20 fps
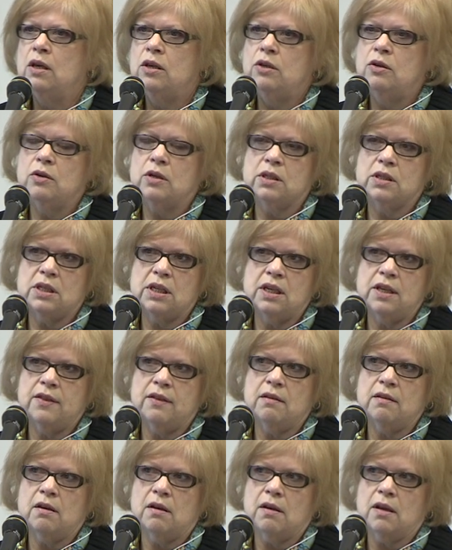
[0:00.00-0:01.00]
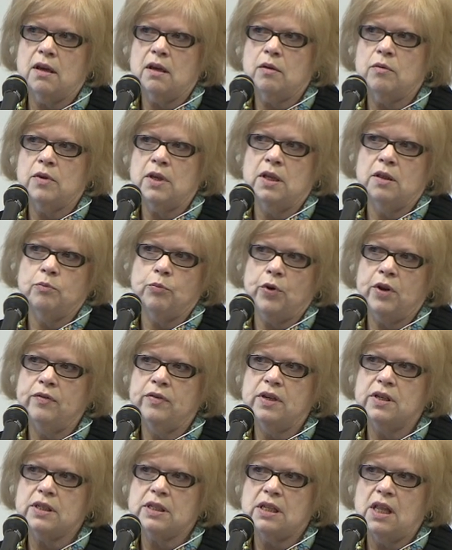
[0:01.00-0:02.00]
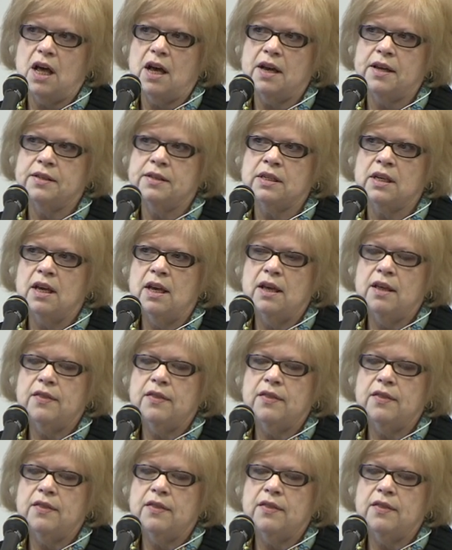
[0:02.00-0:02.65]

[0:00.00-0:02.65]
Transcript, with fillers: you can see uh, in previous slides